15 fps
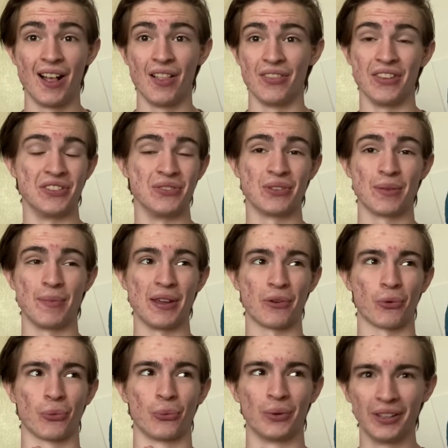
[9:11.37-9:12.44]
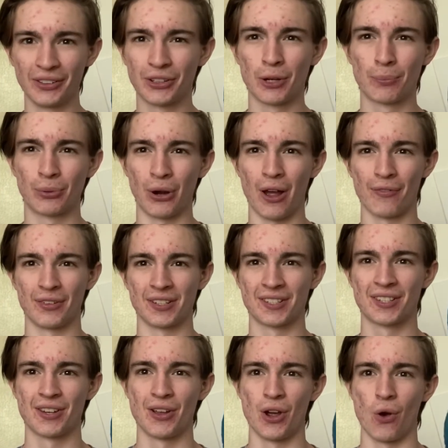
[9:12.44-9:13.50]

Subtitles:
then you can make really good profits